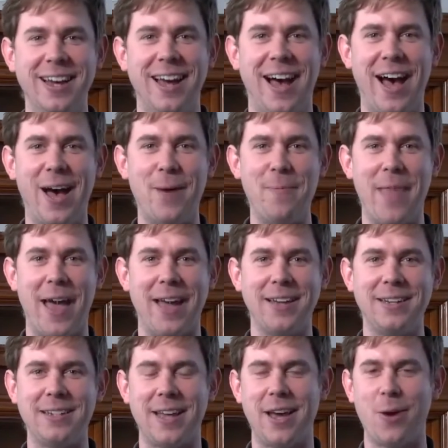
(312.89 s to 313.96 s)

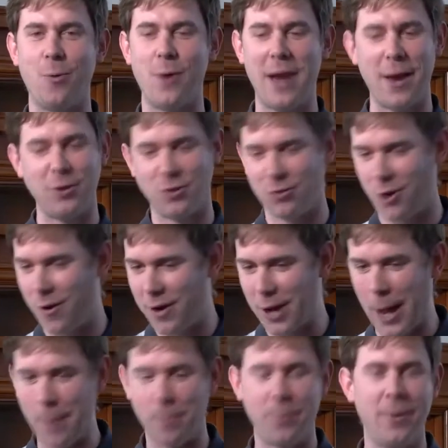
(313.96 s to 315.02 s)
When I was growing
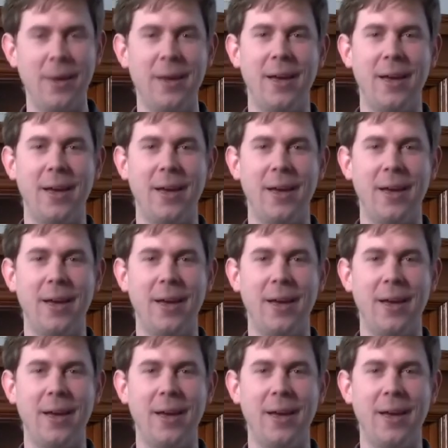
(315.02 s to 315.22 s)
up,